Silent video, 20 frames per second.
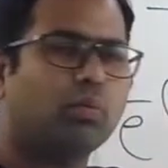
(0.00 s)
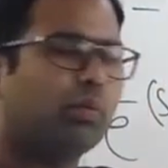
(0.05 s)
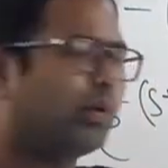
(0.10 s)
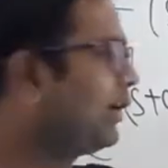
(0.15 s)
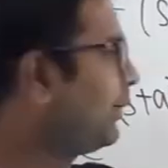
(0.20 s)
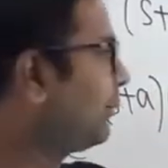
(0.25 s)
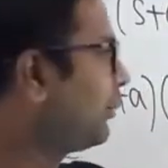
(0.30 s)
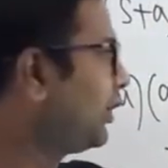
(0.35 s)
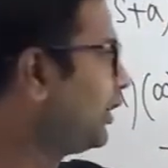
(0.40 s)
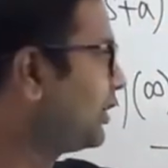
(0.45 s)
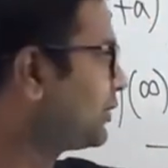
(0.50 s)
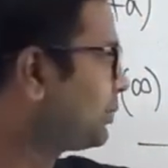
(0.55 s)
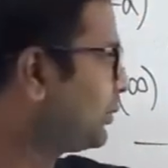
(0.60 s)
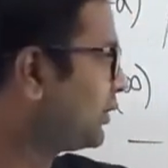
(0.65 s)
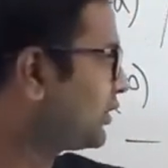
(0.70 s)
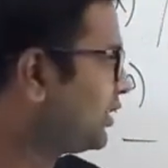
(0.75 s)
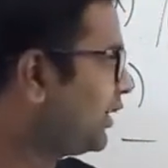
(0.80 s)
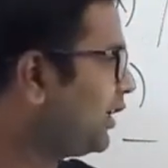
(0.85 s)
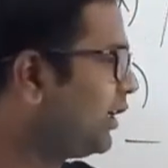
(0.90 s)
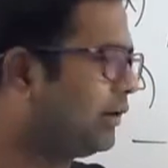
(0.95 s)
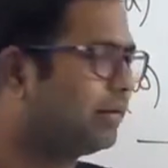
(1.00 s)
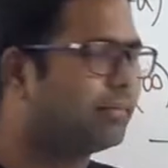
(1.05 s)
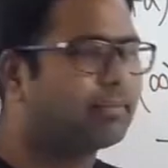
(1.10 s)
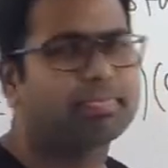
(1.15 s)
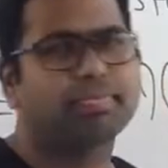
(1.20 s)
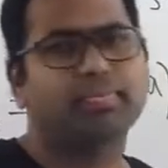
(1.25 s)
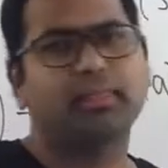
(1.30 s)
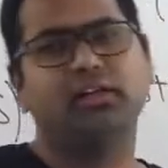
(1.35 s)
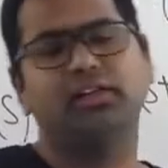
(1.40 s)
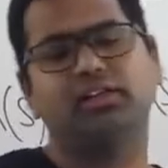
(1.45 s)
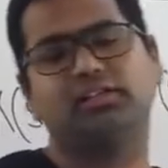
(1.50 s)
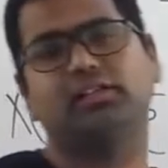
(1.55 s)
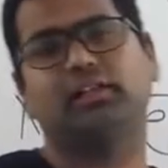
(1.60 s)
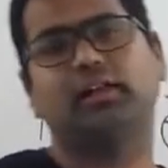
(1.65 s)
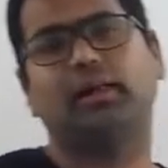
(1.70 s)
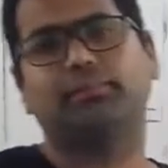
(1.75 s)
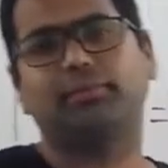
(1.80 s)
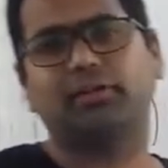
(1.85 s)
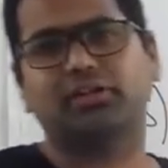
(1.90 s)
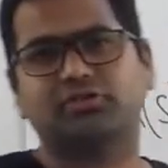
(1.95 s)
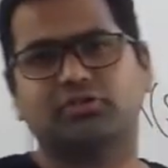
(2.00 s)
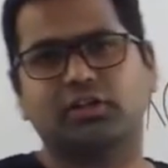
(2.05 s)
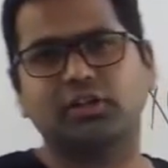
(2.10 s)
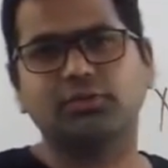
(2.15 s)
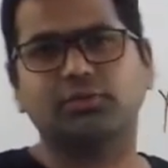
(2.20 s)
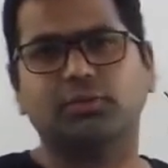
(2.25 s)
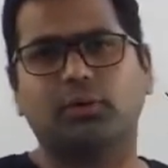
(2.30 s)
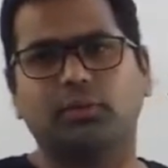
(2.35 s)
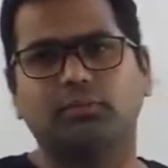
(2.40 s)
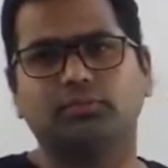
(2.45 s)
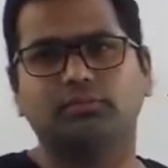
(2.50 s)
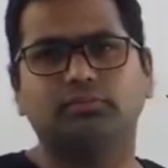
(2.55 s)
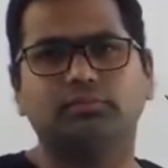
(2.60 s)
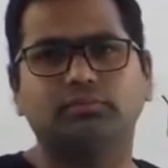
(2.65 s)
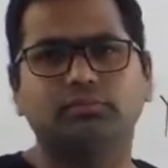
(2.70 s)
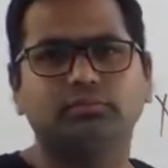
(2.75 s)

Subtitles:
1 upon s plus a is the Laplace transform,